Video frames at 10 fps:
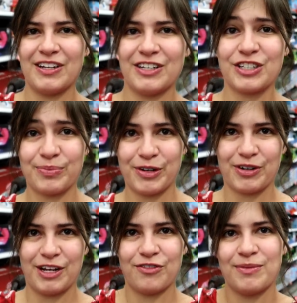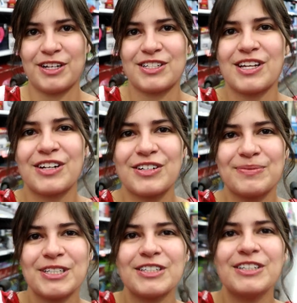and it should be okay for my
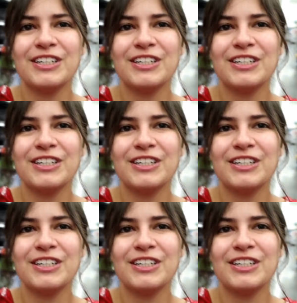dysautonomia.